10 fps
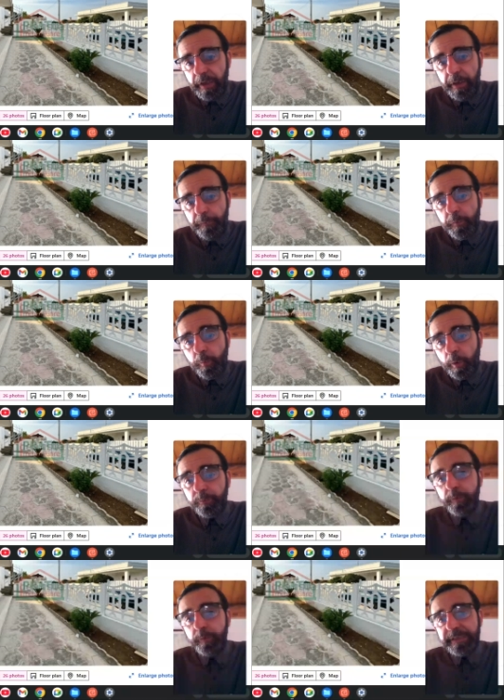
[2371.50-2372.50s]
if you want
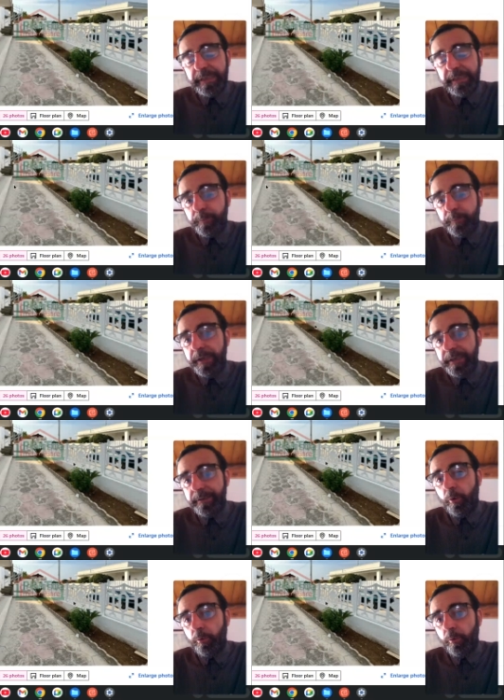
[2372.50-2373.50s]
to sleep with
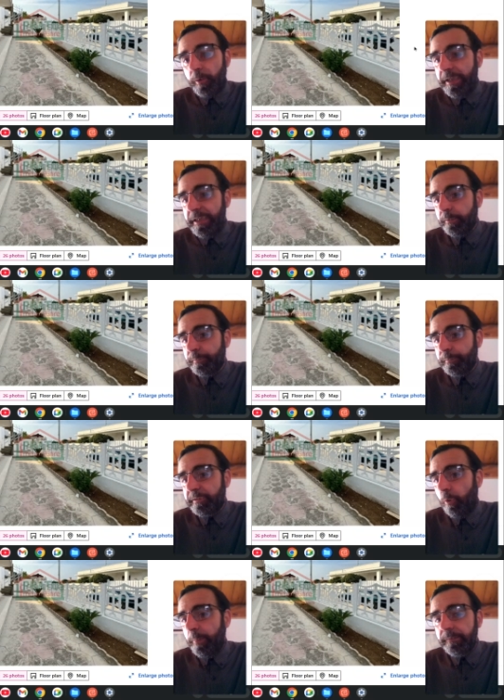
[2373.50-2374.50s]
all the windows
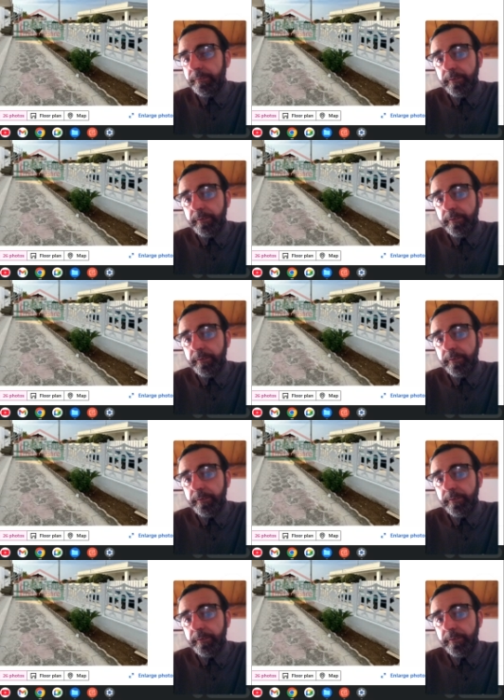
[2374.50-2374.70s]
open,